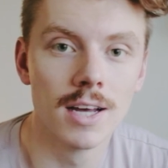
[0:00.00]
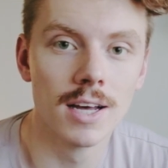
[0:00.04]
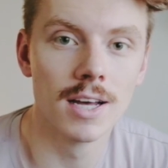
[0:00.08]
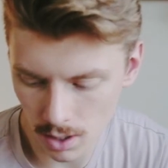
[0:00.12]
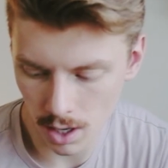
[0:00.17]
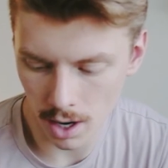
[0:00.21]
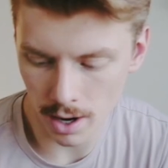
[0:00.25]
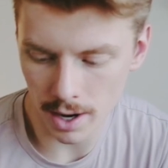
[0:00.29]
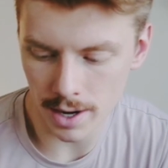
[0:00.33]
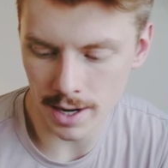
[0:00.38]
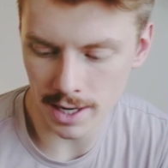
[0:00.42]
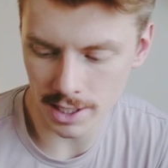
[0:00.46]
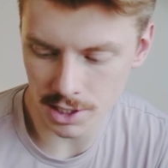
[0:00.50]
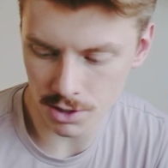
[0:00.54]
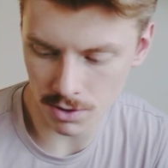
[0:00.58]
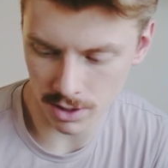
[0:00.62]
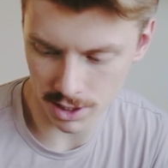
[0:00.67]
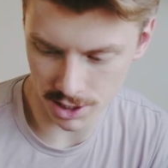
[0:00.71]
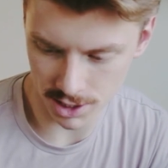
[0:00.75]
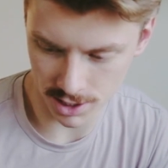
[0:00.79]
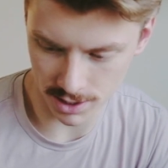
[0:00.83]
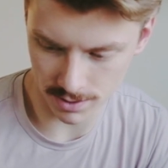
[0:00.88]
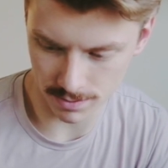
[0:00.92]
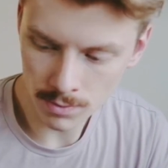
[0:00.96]
All right, next
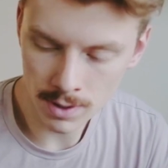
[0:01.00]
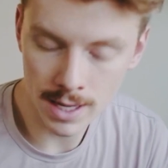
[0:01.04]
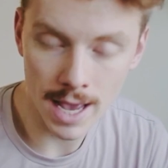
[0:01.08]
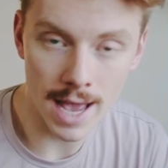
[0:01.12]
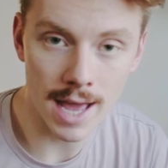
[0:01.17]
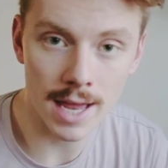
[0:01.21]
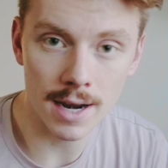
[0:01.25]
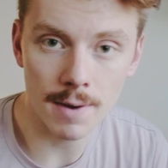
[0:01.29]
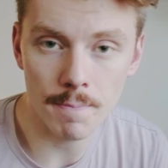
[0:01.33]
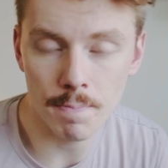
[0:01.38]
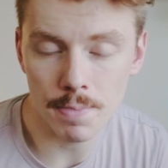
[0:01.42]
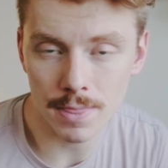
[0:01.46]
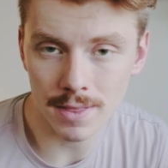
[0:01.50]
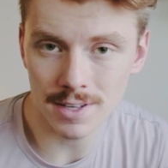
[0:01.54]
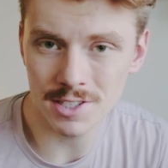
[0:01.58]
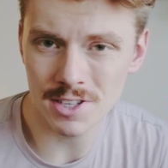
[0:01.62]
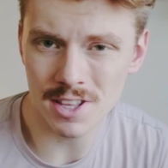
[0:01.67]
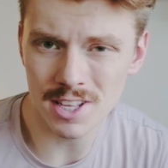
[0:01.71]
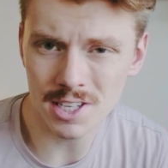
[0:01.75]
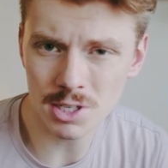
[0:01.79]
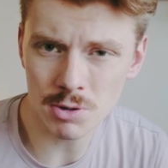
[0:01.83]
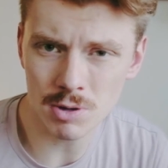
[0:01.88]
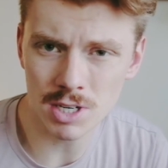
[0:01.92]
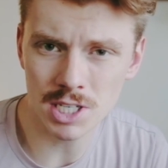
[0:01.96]
question. And so
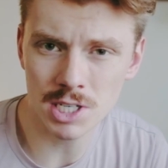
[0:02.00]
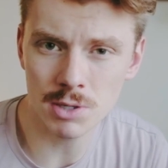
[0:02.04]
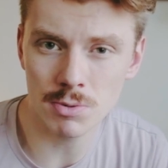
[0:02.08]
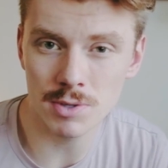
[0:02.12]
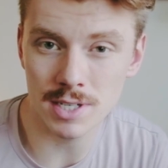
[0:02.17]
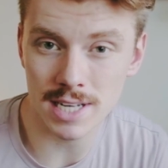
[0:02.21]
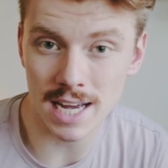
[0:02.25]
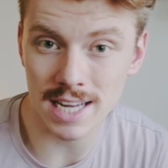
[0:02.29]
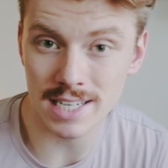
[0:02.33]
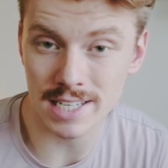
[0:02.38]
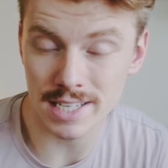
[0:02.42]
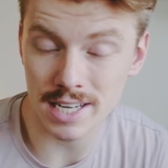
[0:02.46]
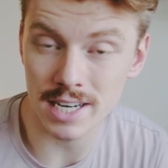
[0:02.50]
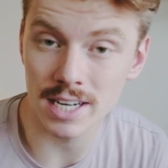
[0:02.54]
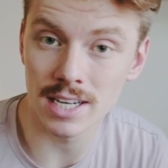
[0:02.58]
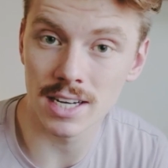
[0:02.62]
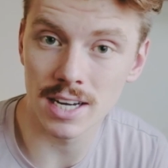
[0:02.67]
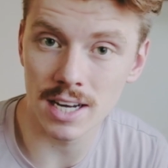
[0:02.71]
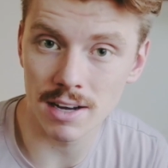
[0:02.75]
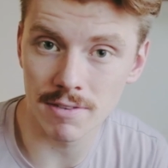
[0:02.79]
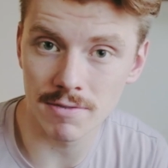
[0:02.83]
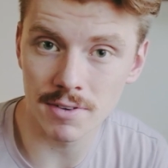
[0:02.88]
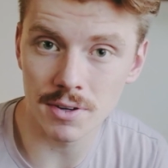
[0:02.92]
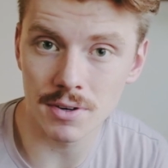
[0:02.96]
this question was asked in
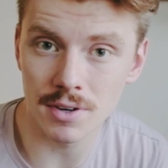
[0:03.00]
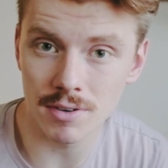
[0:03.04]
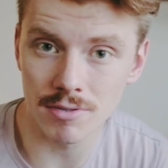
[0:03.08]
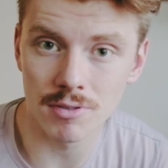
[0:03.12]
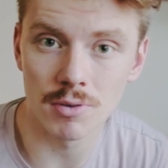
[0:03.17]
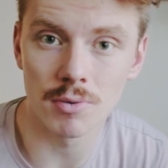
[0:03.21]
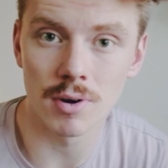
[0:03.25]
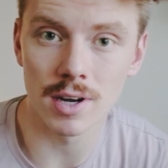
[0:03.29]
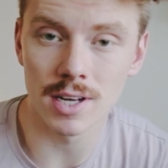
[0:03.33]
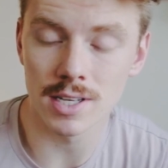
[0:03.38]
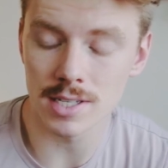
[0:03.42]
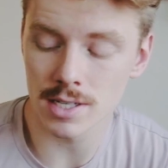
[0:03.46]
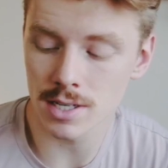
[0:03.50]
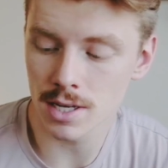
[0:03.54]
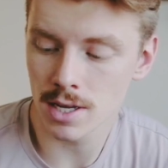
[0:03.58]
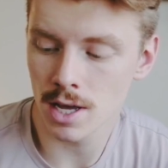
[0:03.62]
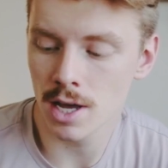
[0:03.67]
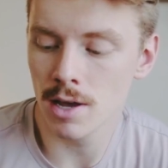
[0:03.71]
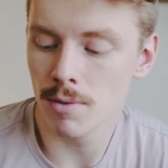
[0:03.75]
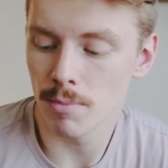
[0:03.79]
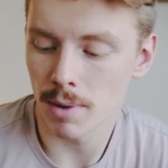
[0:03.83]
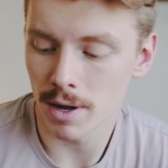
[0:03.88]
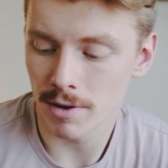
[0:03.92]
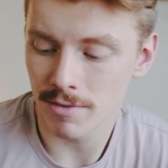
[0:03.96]
a few different ways
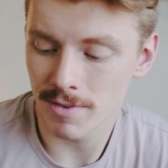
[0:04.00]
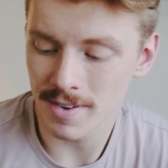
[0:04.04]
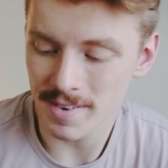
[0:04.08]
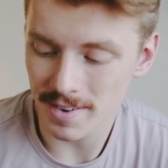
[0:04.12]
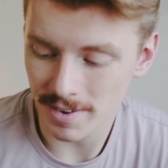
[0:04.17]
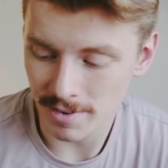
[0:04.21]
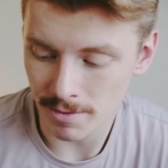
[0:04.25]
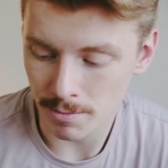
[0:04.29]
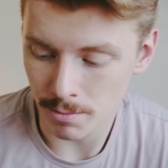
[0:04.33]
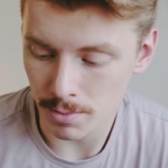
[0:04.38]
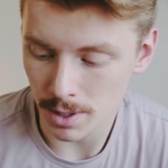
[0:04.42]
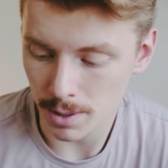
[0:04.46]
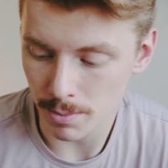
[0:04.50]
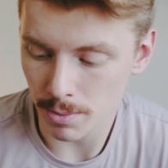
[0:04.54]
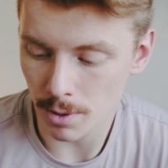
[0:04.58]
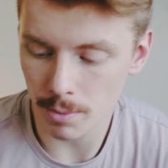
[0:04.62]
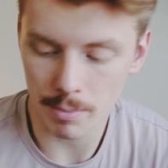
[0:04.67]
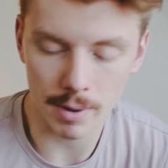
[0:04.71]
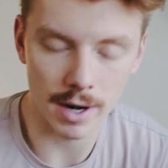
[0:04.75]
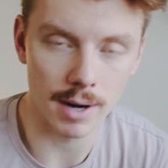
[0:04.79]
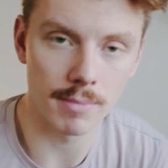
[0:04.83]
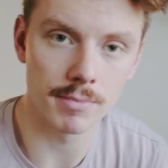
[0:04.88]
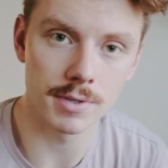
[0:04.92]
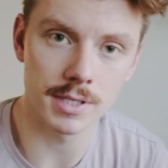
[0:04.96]
by a few different people,
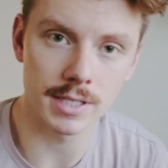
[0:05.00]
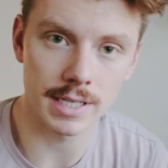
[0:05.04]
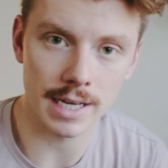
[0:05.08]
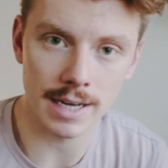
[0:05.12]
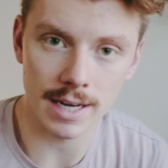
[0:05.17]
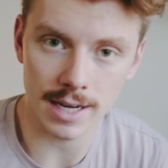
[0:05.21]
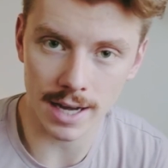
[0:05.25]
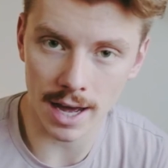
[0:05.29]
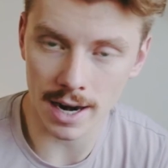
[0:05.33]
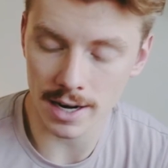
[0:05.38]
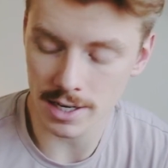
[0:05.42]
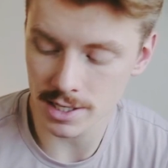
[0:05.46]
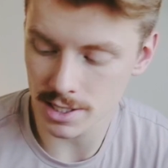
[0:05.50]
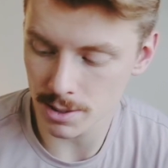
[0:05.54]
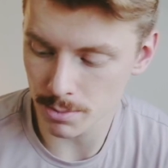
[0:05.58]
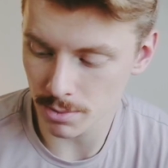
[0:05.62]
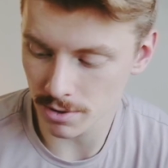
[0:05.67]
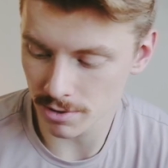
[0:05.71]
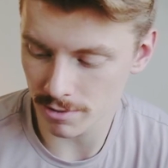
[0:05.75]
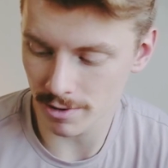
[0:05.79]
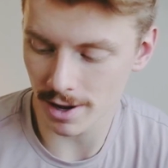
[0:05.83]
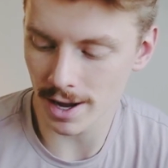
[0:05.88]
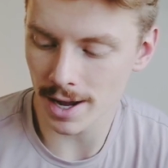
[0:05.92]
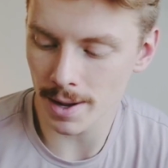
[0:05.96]
but I'm just gonna kind of
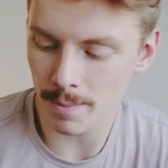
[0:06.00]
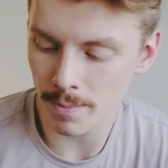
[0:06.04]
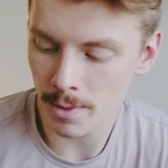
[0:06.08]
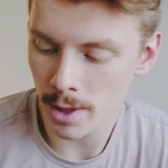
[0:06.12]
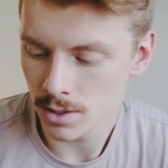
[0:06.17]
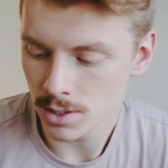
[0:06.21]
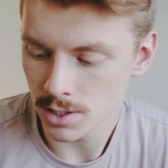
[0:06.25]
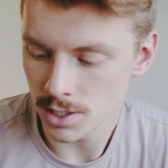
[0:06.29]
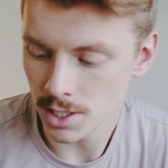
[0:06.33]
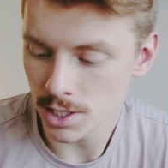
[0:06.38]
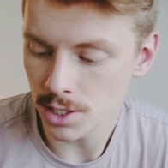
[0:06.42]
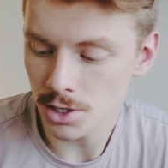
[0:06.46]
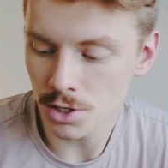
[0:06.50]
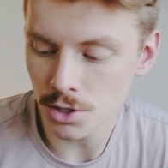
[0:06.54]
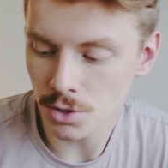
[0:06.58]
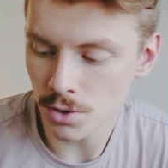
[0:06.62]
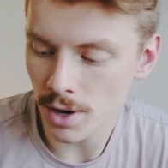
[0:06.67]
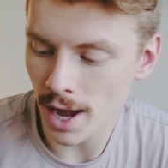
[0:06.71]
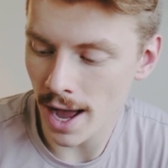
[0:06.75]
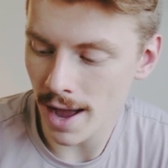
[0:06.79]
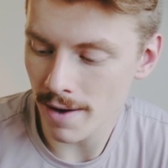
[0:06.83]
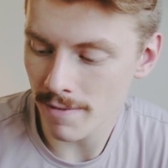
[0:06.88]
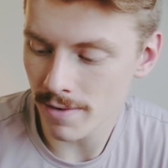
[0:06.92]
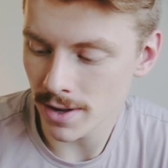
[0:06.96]
simplify it. Did you
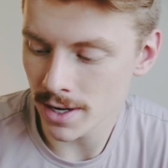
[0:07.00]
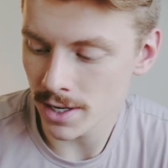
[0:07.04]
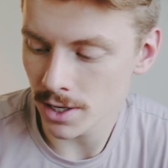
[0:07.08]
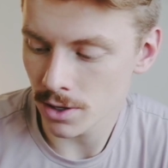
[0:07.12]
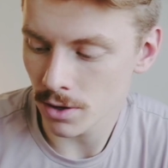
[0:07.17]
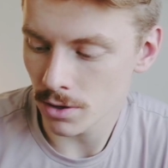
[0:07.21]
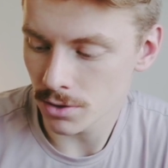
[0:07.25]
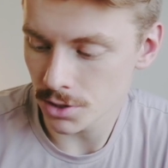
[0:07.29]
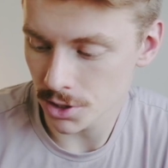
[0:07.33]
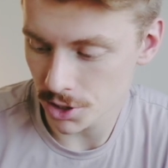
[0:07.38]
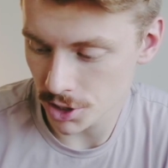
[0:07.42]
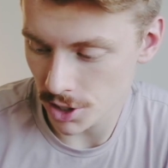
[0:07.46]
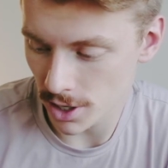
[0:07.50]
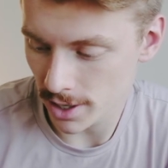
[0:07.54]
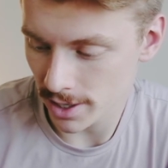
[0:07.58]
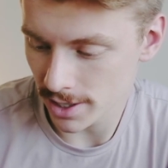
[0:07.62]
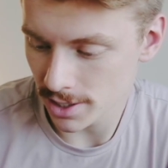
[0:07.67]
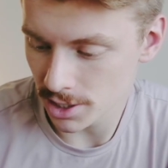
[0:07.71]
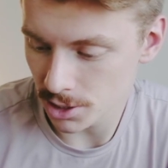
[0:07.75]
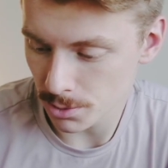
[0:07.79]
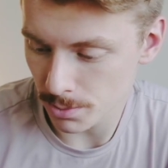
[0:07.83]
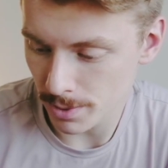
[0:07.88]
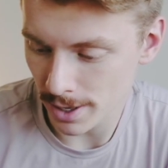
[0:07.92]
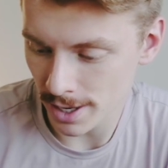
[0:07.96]
have any culture shock
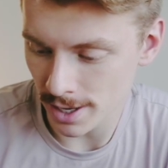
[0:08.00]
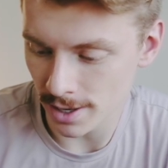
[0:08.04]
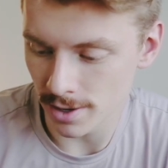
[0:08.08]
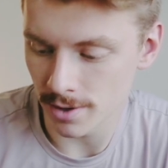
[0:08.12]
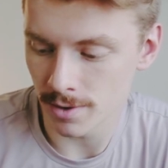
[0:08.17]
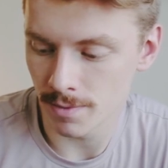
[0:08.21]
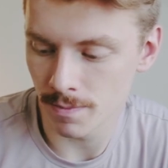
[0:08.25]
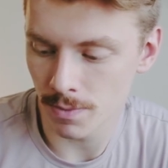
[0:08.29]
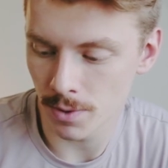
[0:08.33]
in Japan?